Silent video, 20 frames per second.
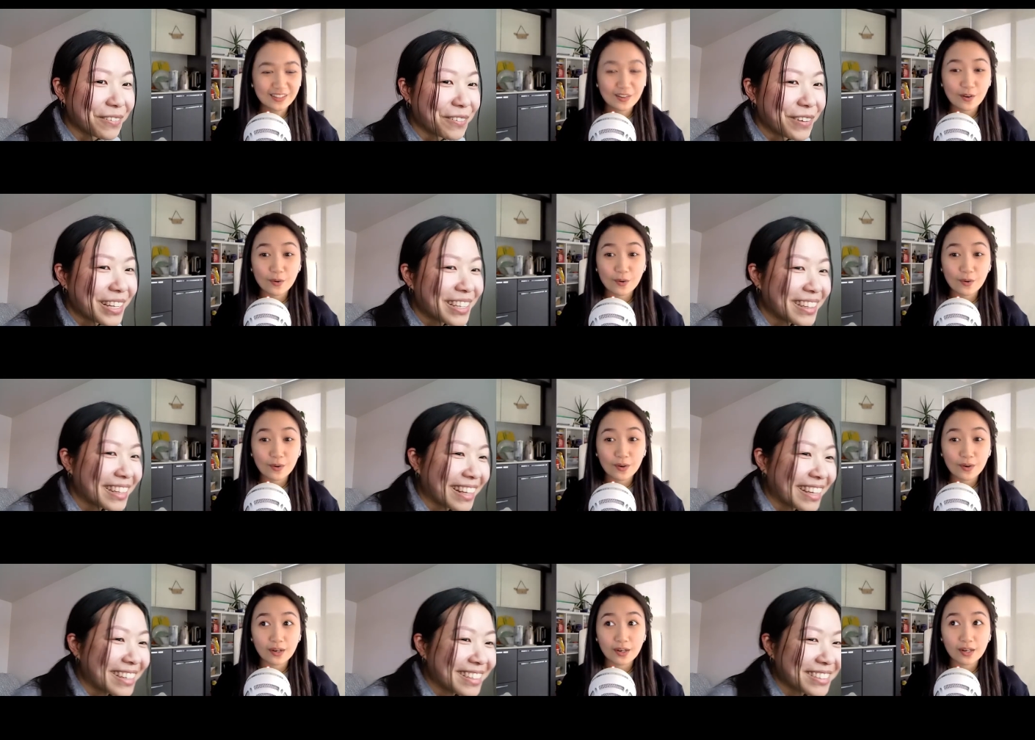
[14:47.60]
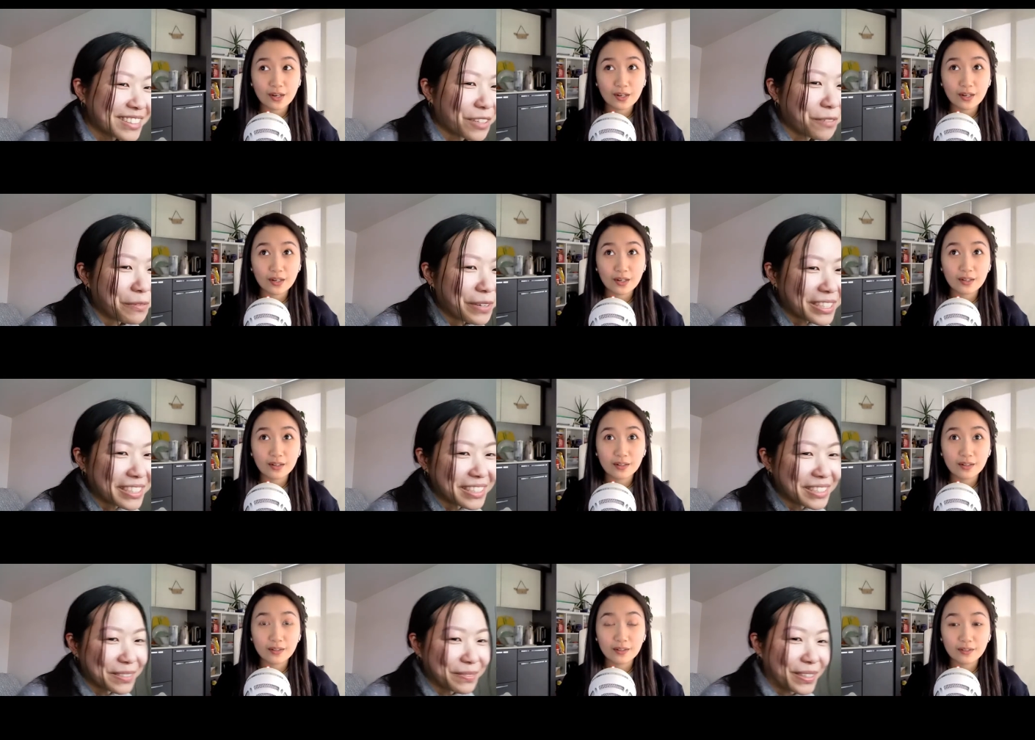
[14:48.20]
Speaker 1: when, like, so
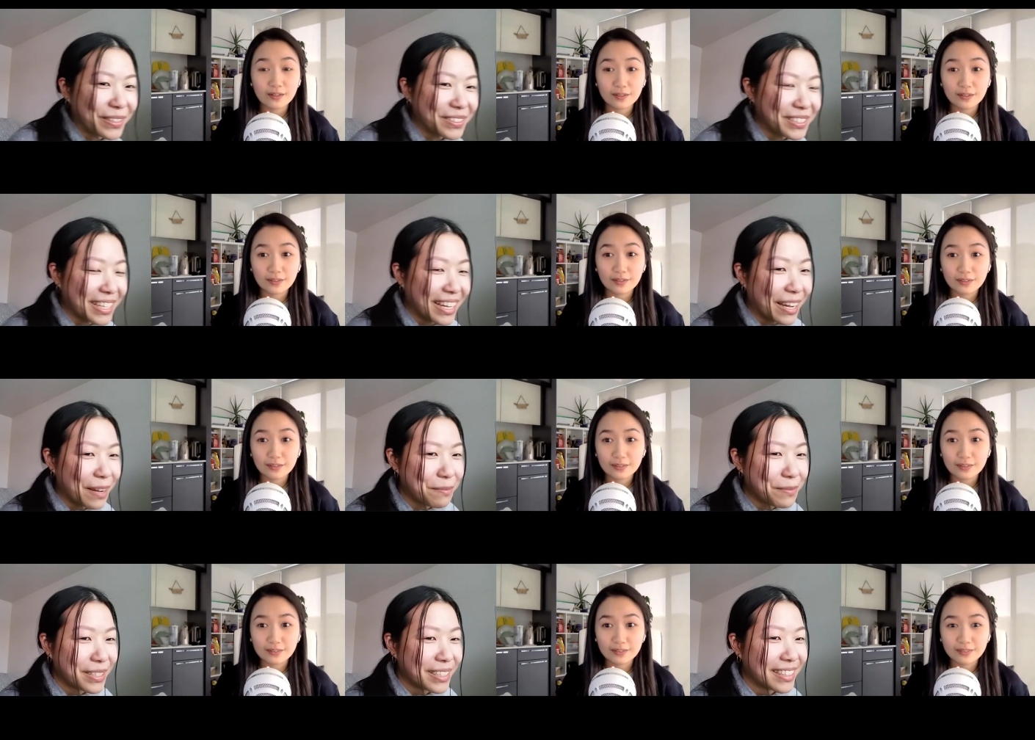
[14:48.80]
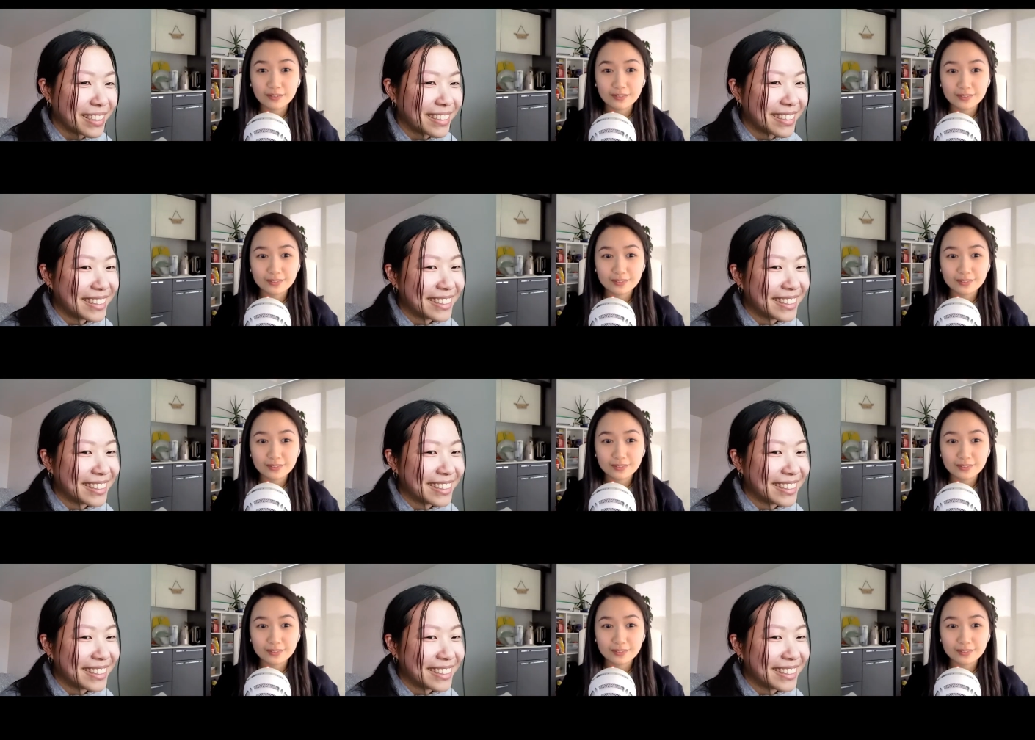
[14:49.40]
much is about to happen.